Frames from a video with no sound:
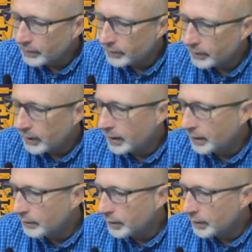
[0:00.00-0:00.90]
it was a
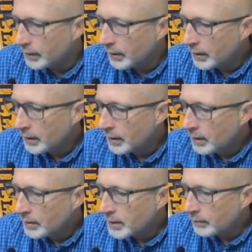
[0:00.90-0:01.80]
negative 1,
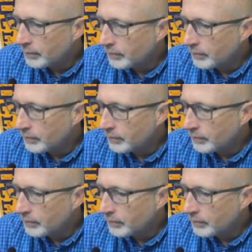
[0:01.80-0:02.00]
times